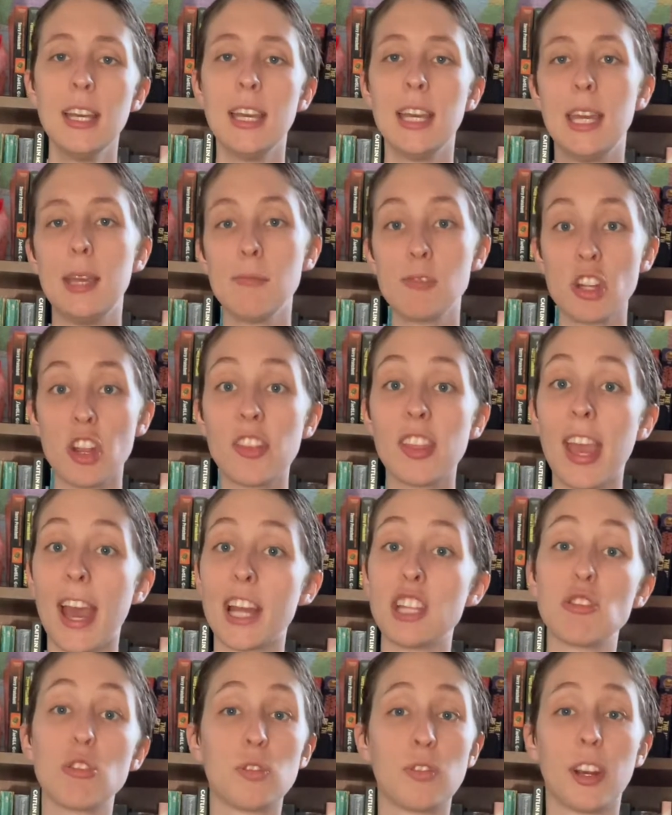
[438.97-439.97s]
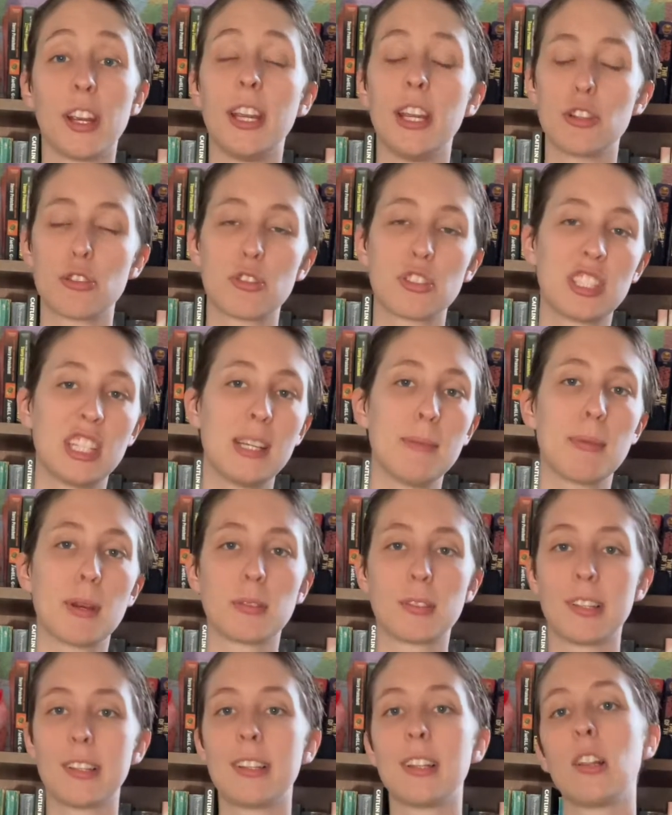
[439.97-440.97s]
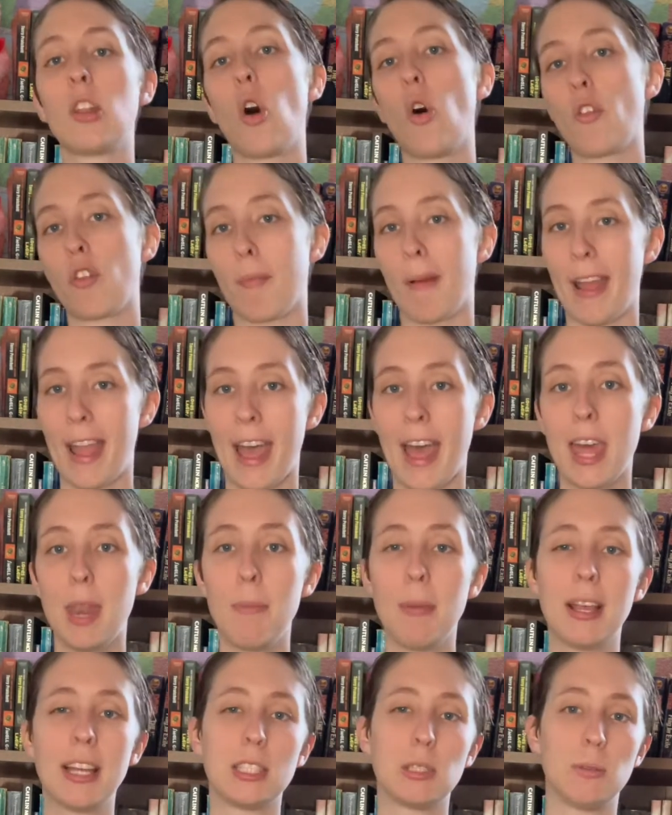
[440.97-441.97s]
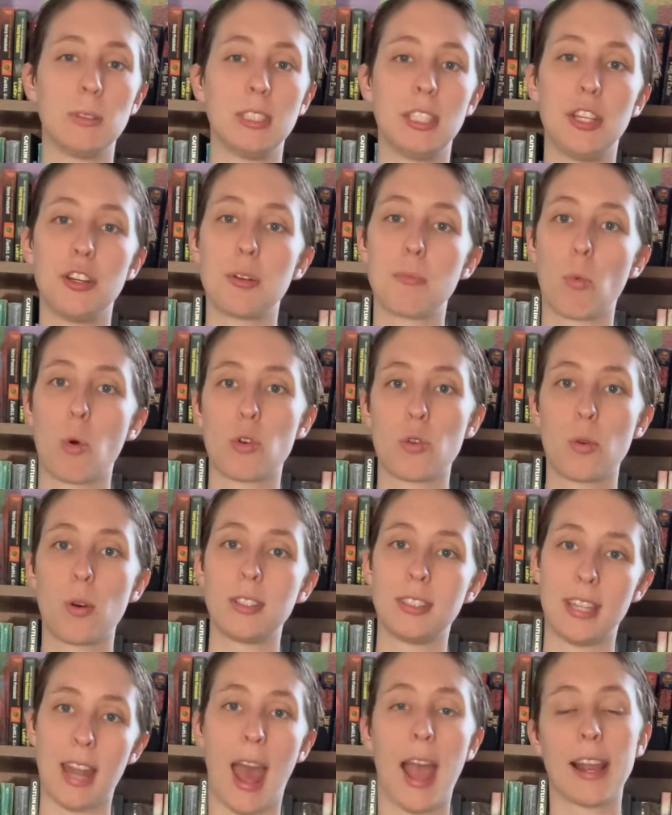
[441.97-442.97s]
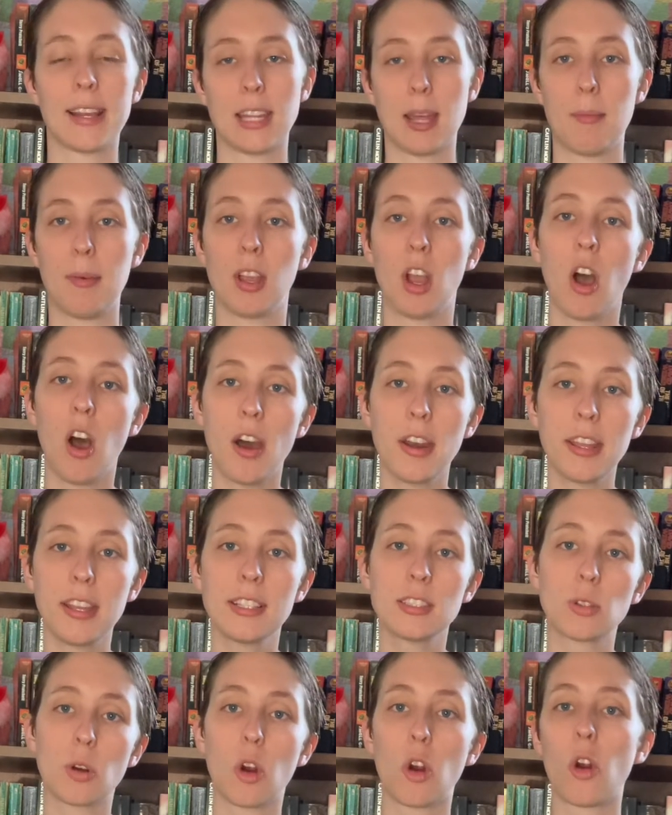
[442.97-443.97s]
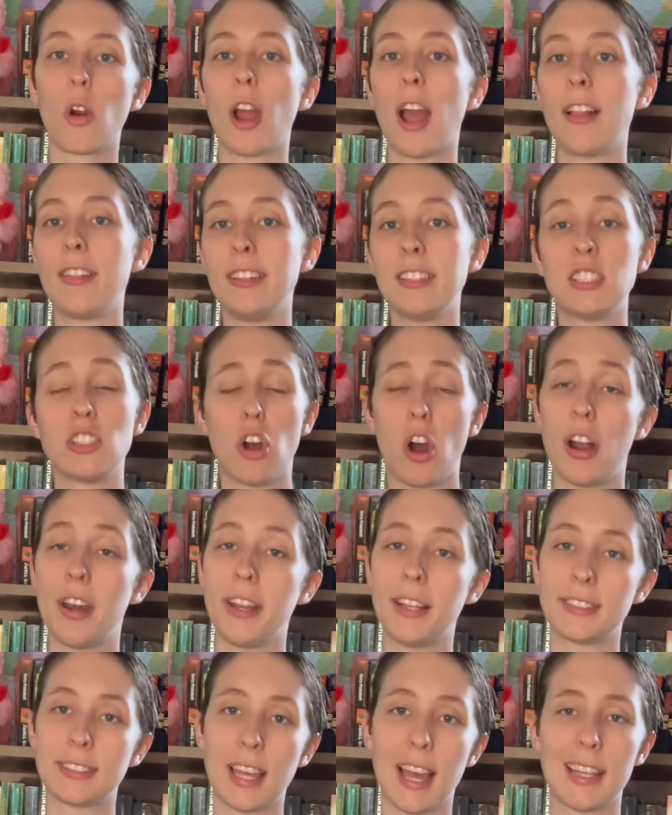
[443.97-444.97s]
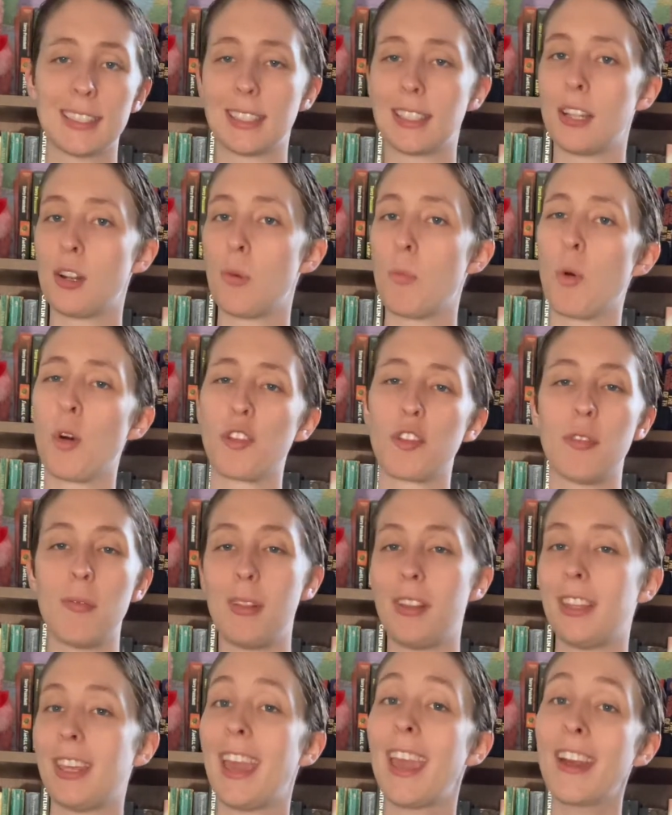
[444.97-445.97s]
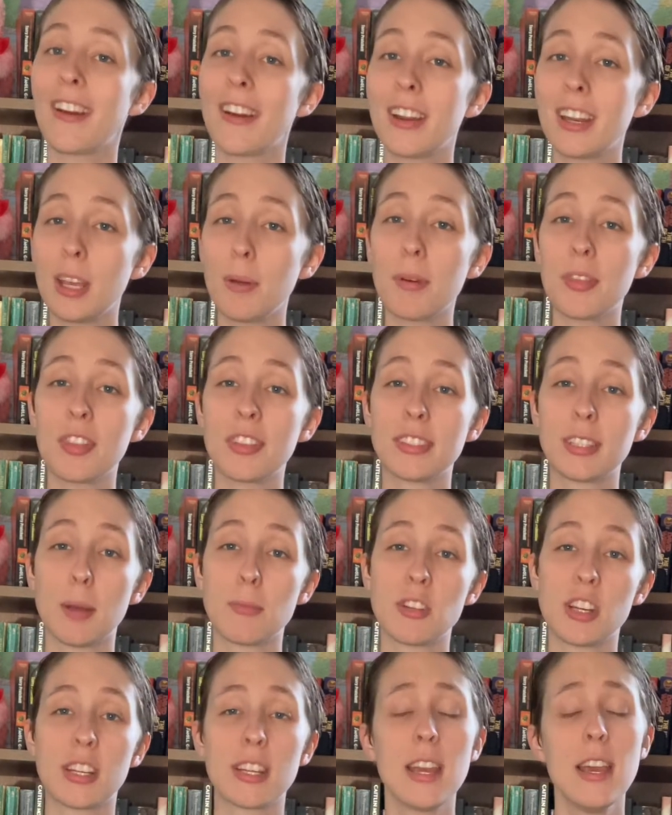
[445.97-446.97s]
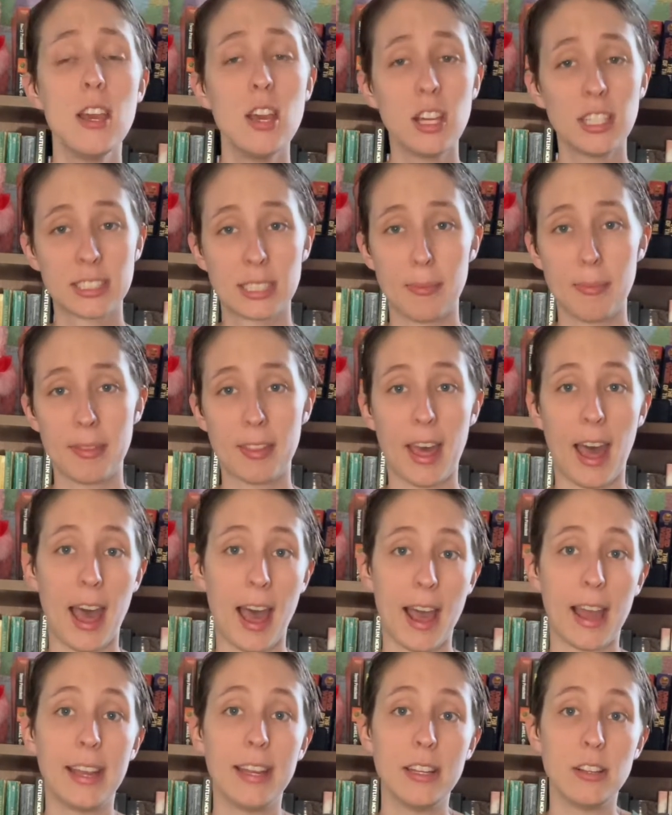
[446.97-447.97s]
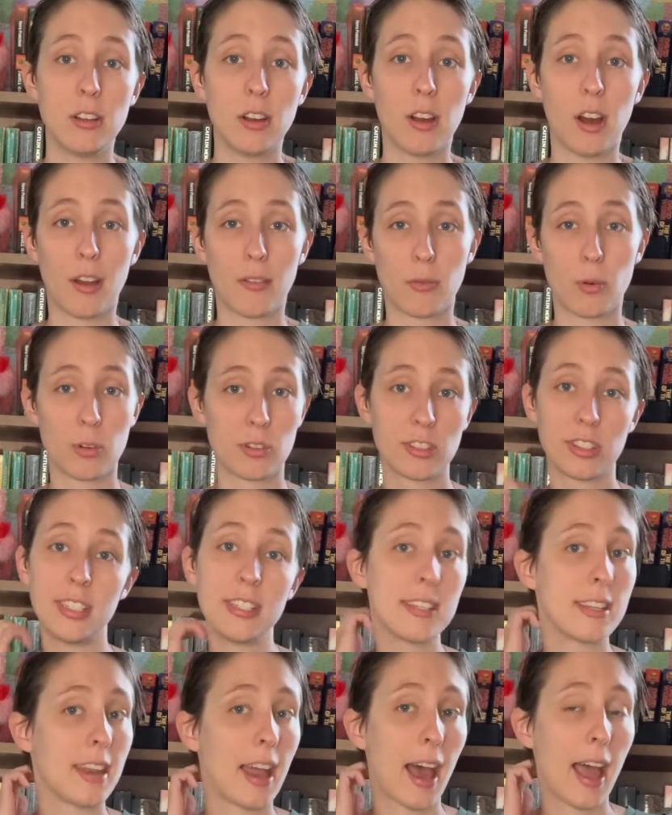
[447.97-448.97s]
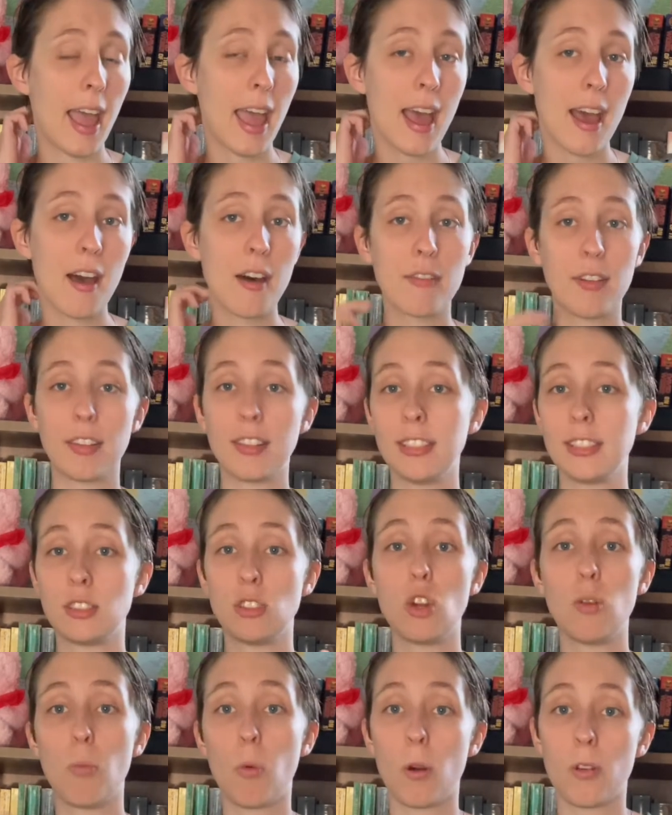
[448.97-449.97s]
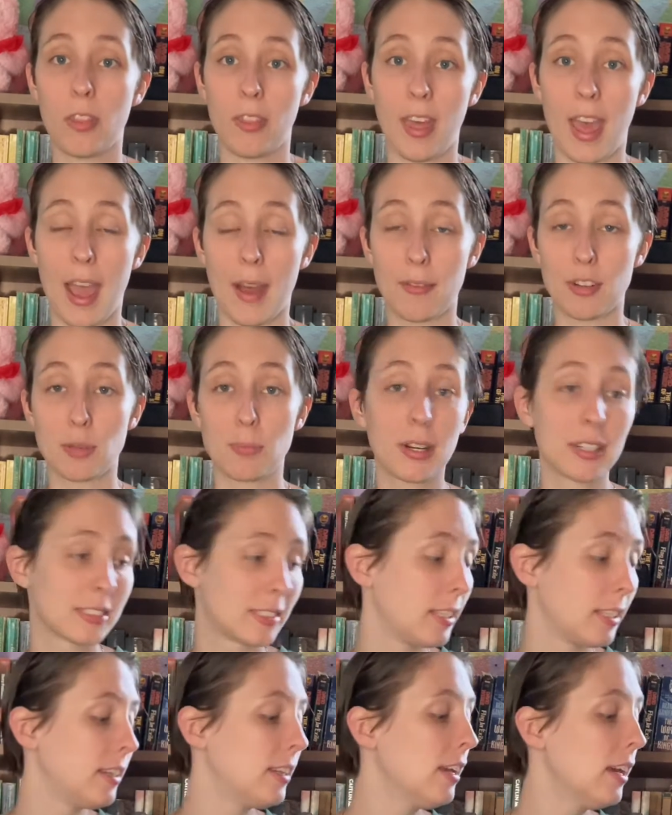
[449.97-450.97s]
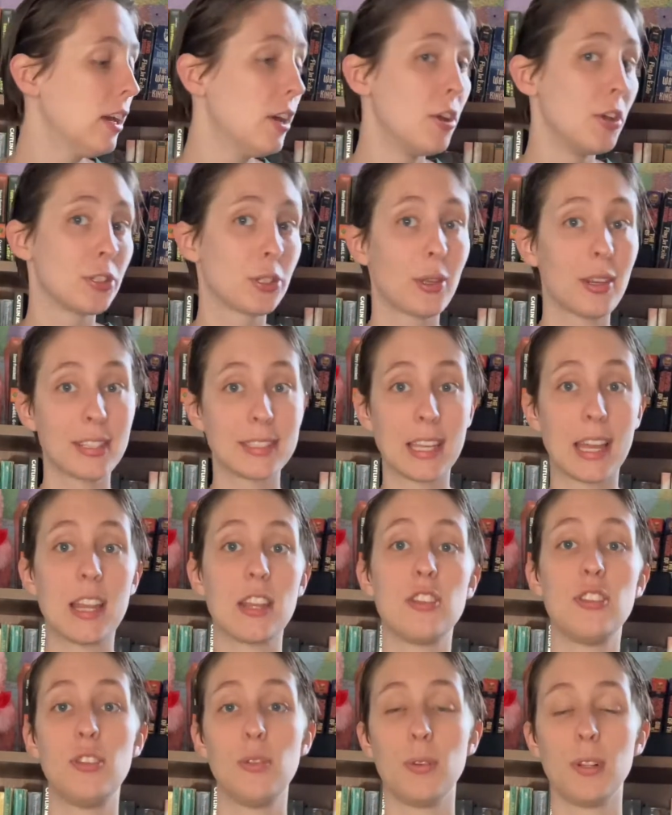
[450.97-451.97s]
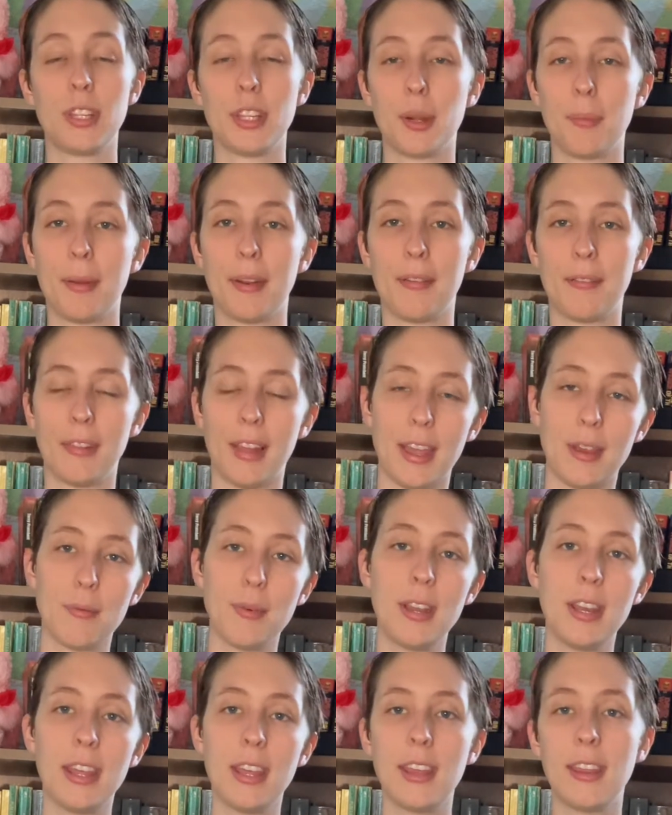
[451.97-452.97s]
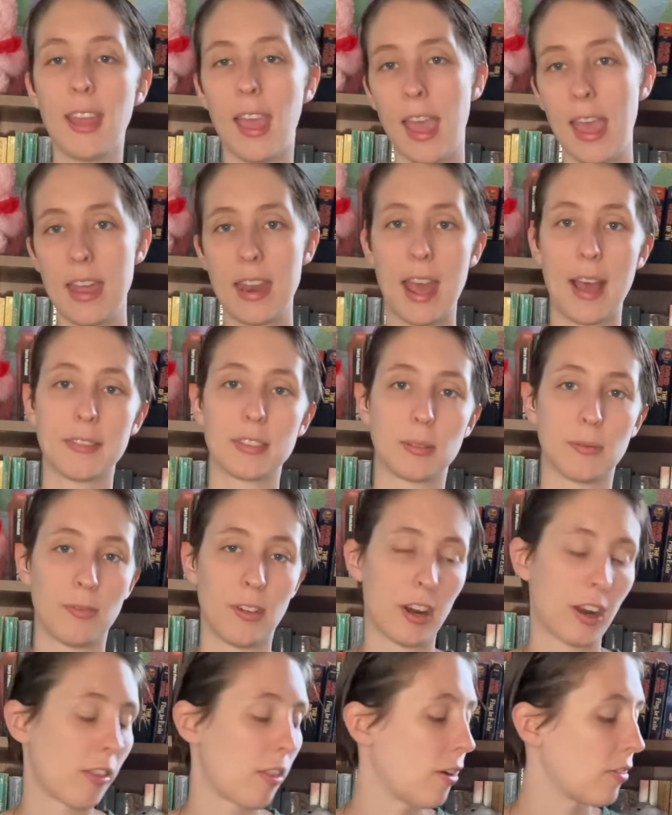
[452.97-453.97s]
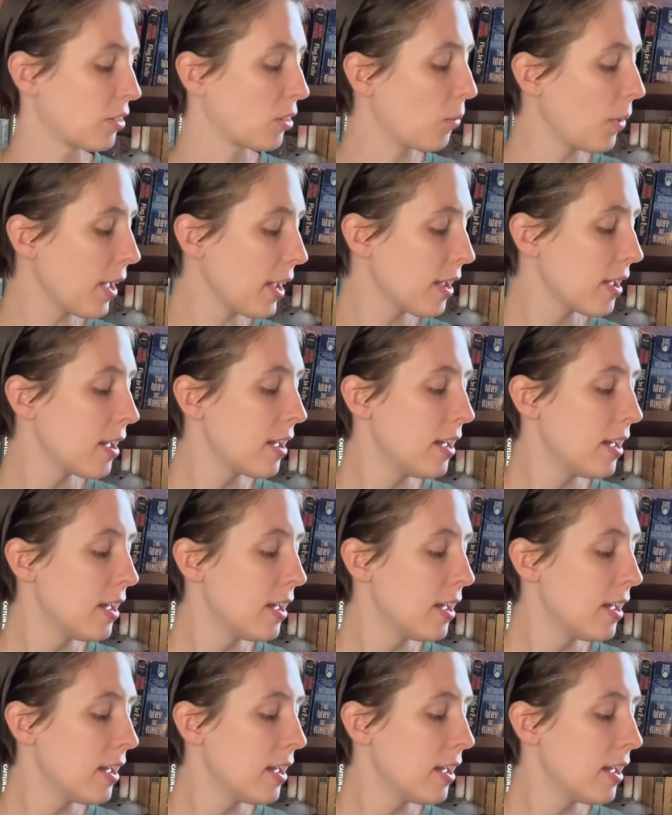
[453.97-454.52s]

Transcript: Image on the Edge was very interesting, but it was a little over my head because it was geared more towards an academic audience, or at least an audience that has a little more familiarity with the subject, something that I unfortunately did not have, at least no more than the average person. So I decided to do a little bit of light reading and have some fun along the way.